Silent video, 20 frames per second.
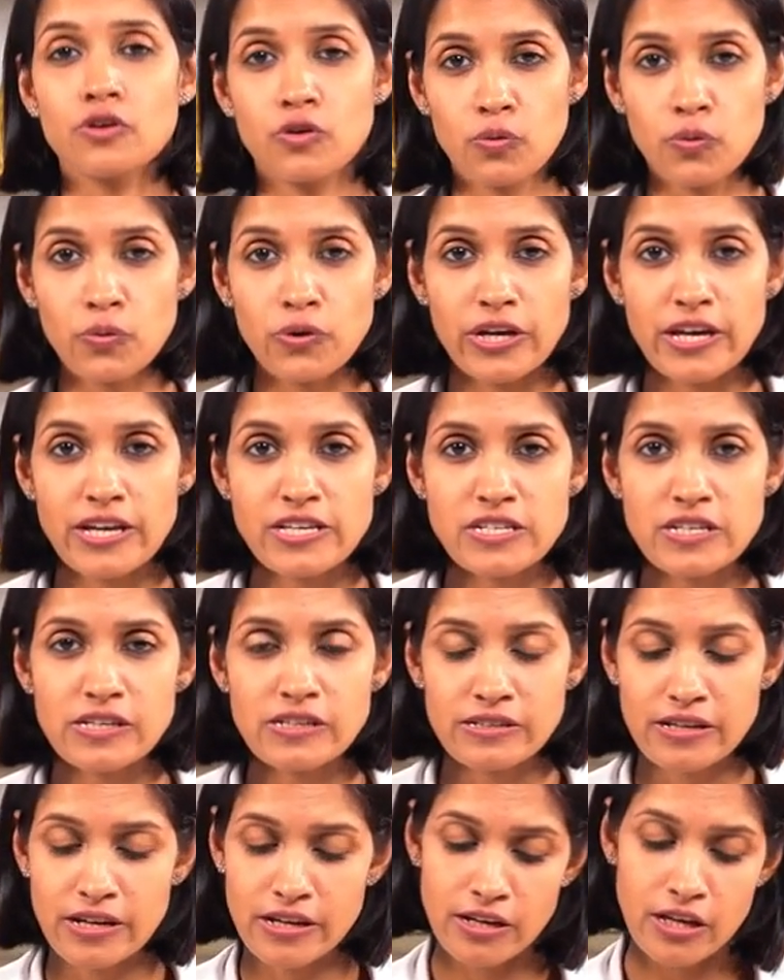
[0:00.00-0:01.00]
Okay,
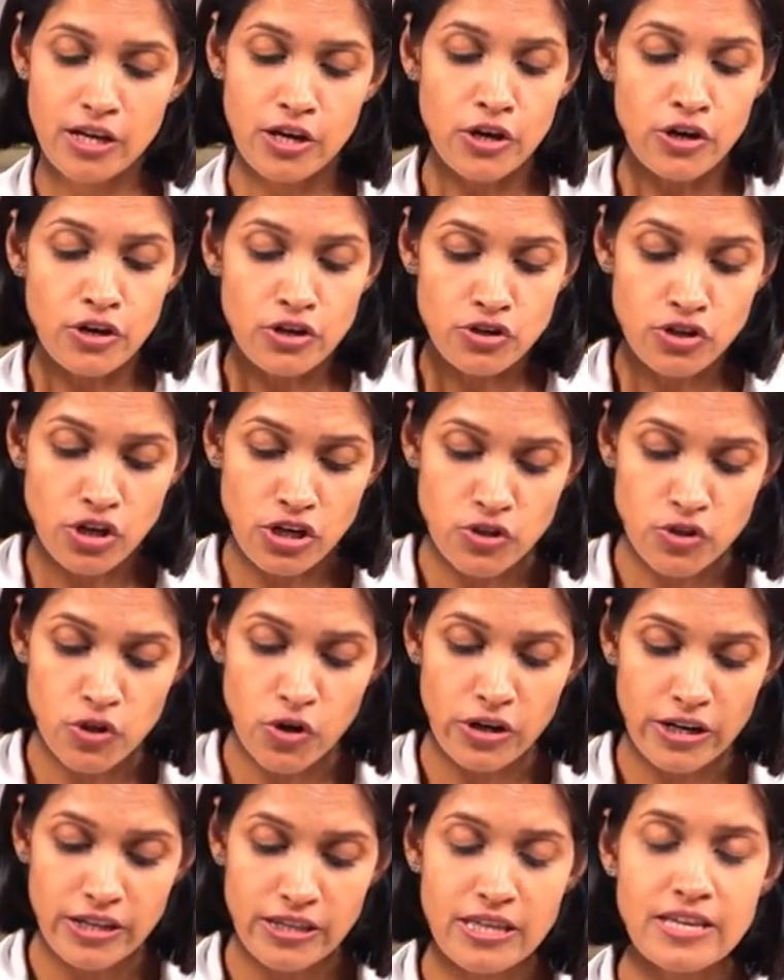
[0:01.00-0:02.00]
children, not
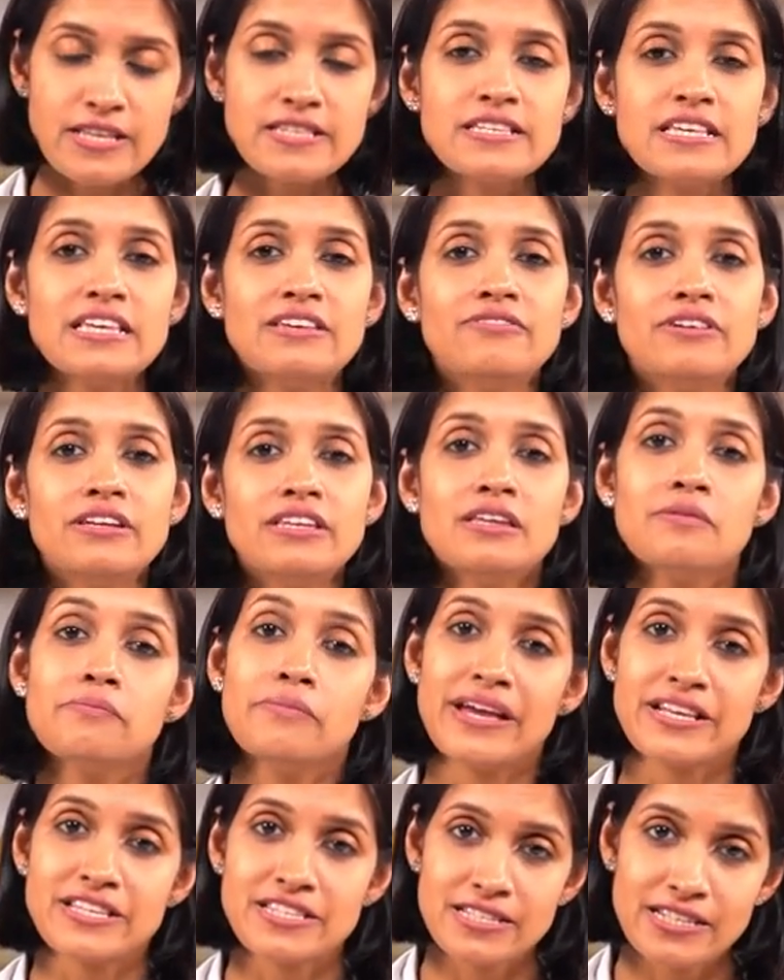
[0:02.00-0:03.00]
only this, even the
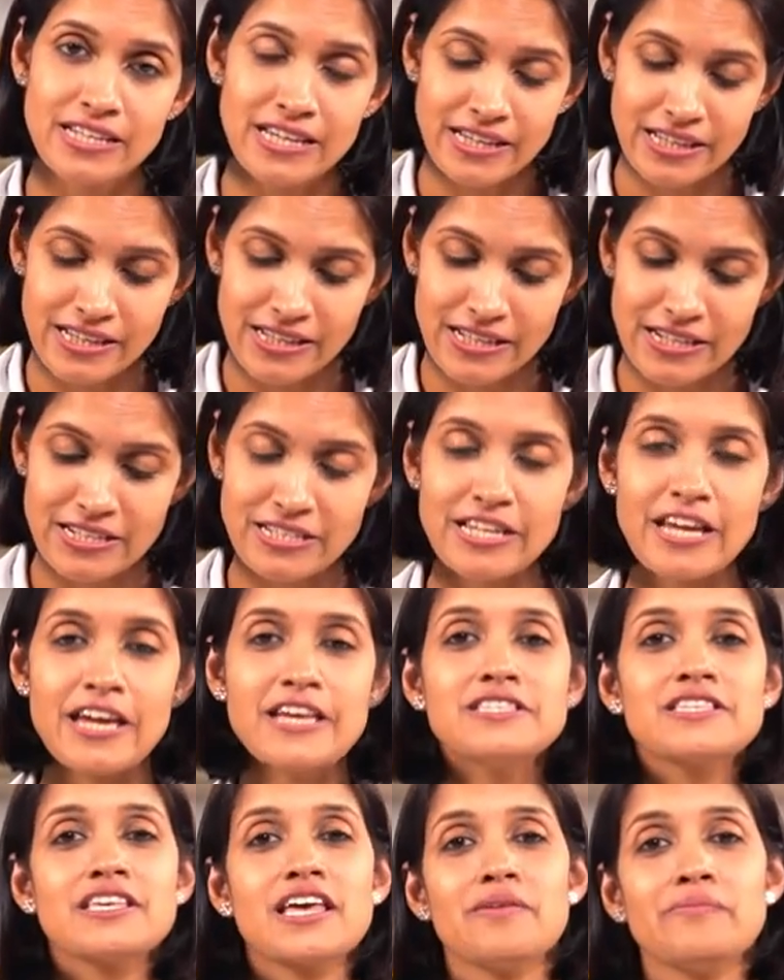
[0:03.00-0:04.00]
matchstick
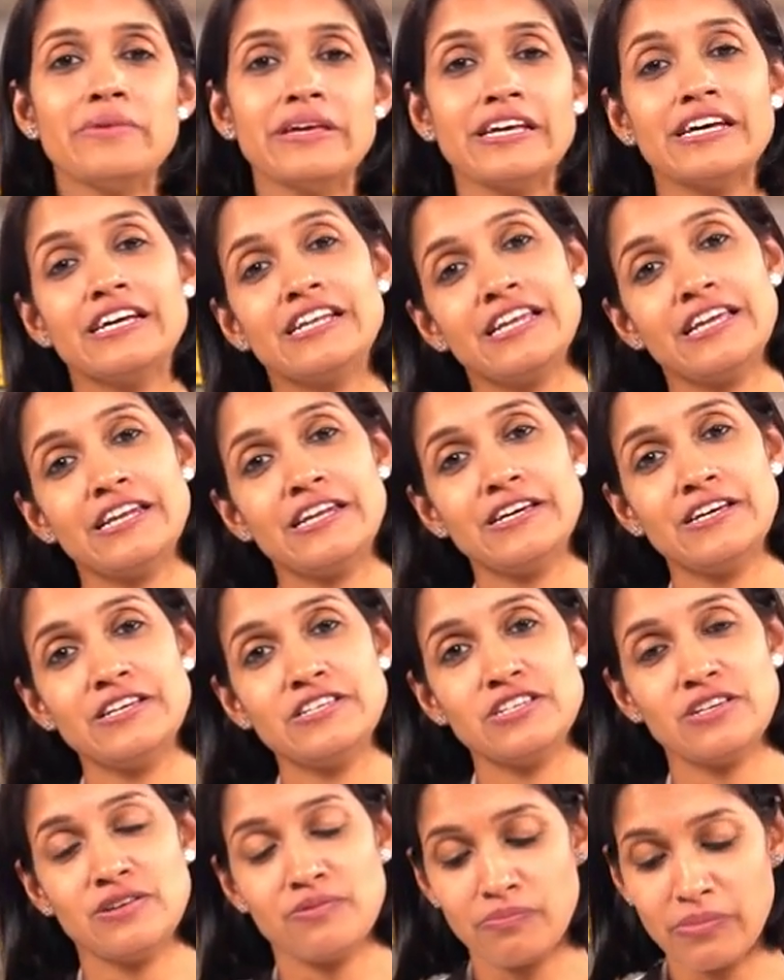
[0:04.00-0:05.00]
contains chemical
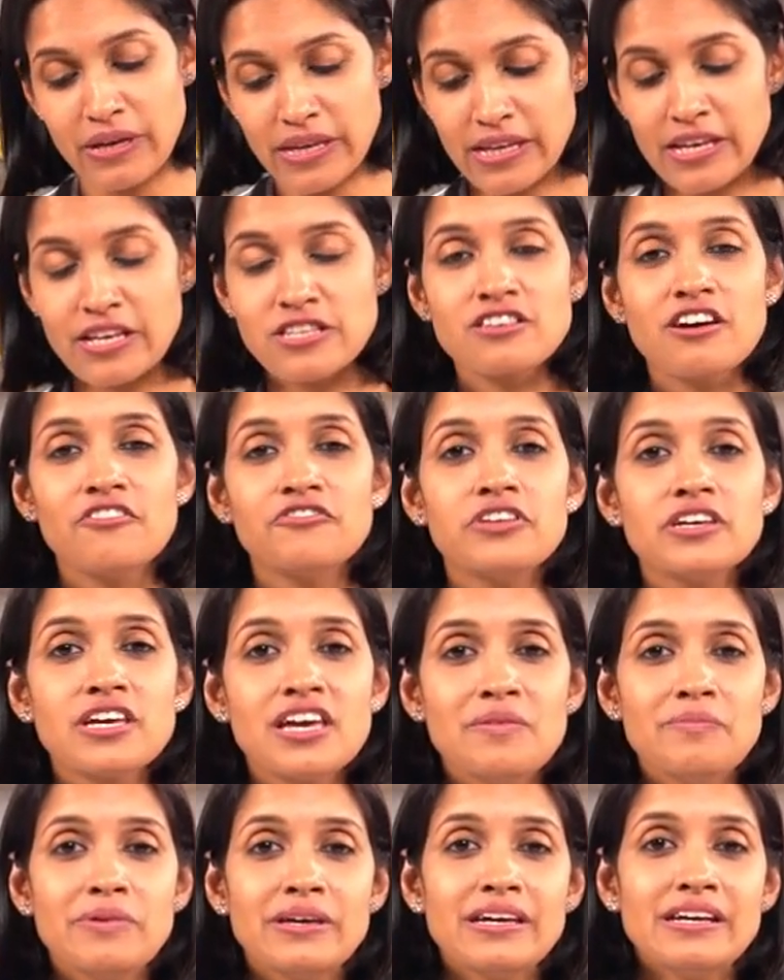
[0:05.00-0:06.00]
energy. Because of the
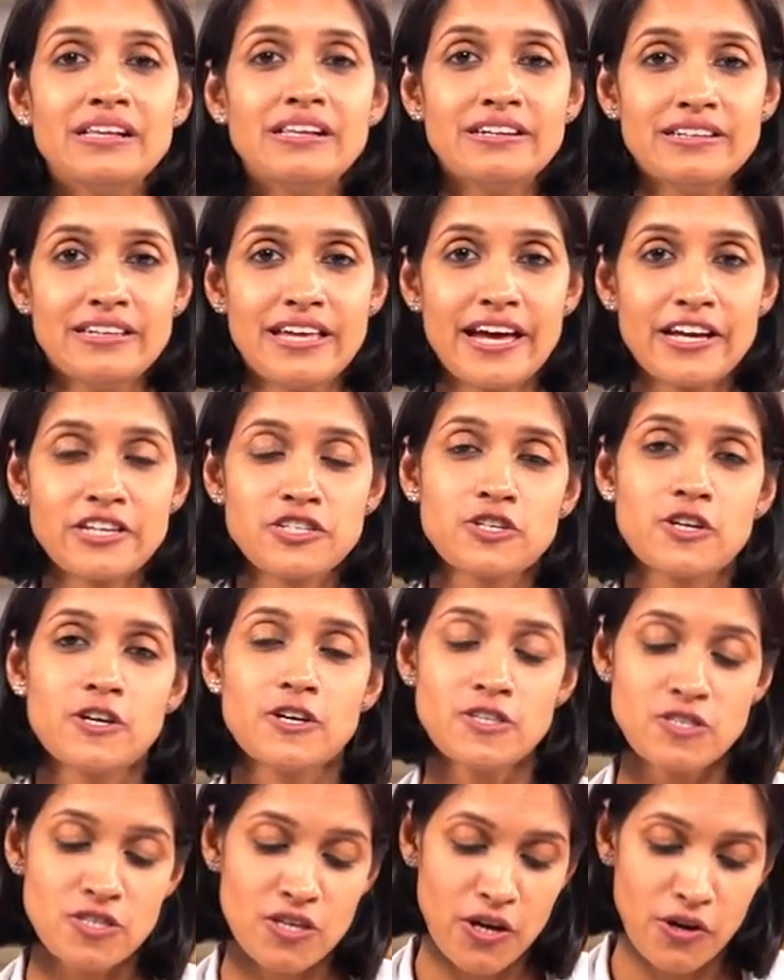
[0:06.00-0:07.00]
chemical
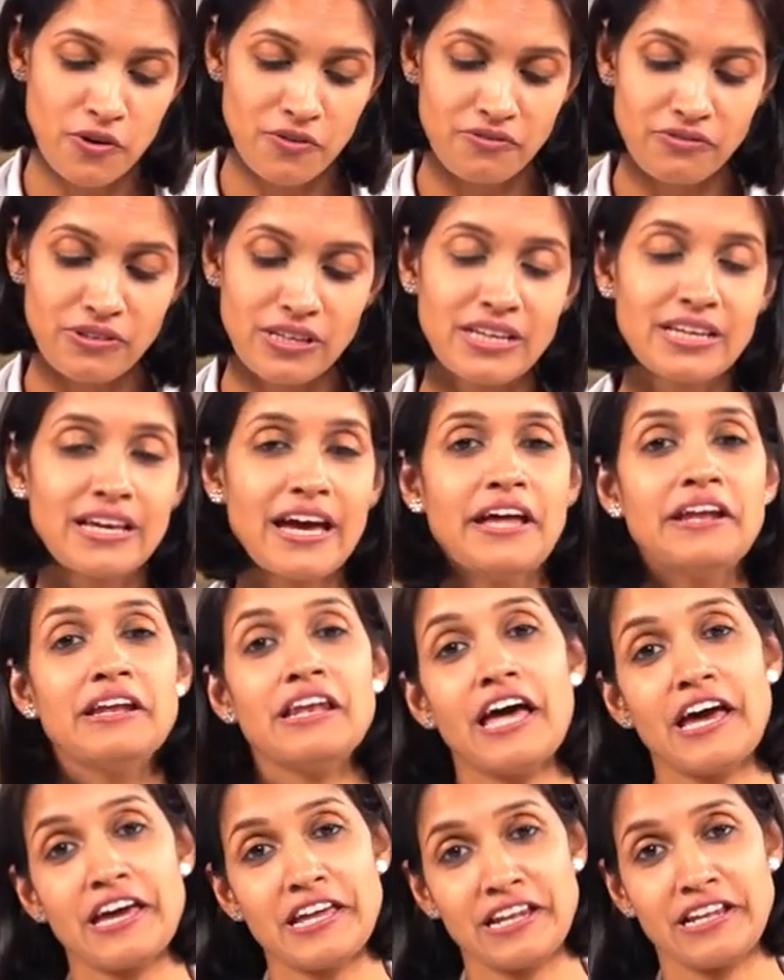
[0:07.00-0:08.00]
reactions, we can
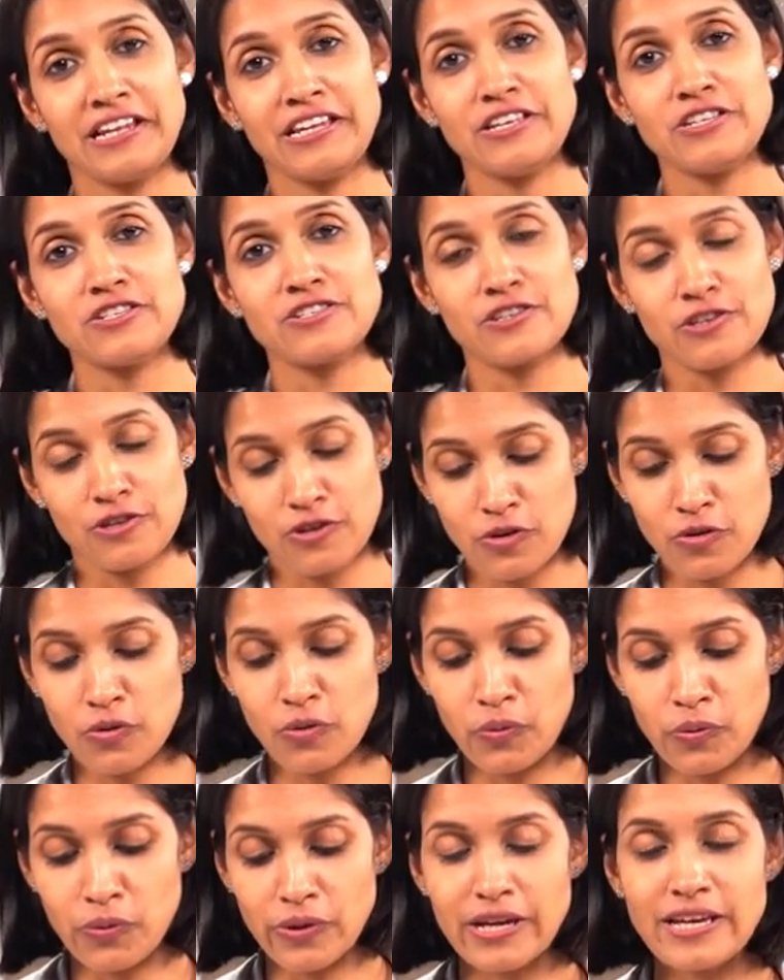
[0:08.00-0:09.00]
light this.
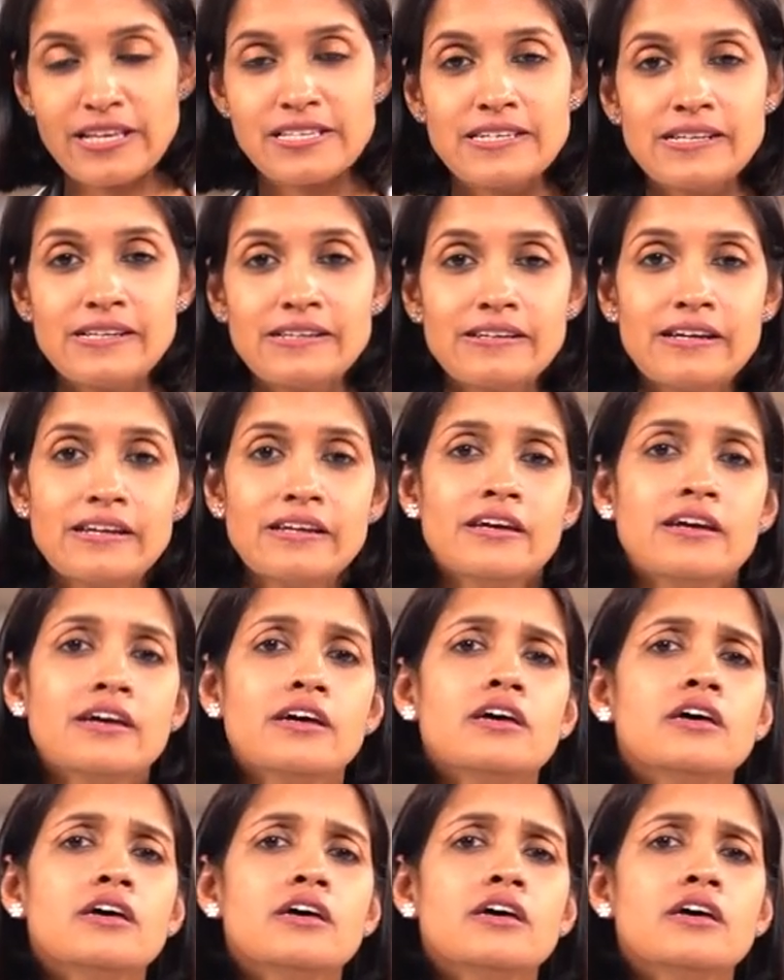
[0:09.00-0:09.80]
Okay, children.